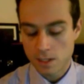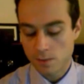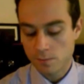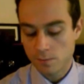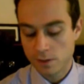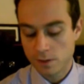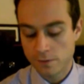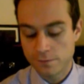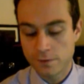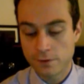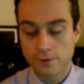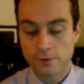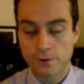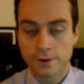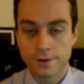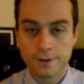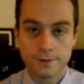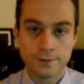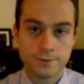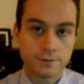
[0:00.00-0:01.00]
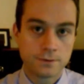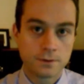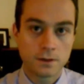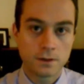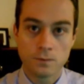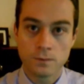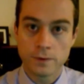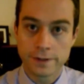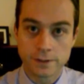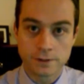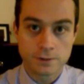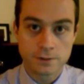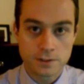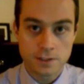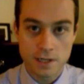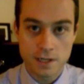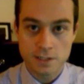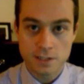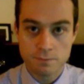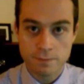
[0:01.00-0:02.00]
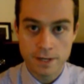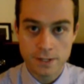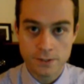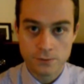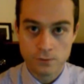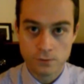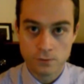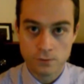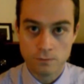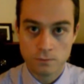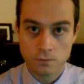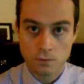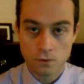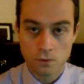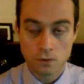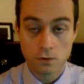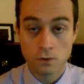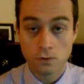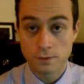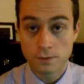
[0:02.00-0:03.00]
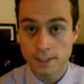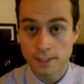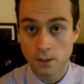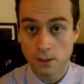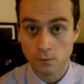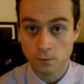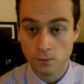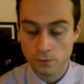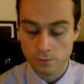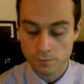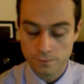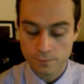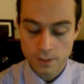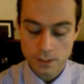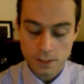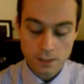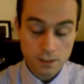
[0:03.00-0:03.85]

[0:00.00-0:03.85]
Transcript: but if you're in a regular sized bedroom or hotel room,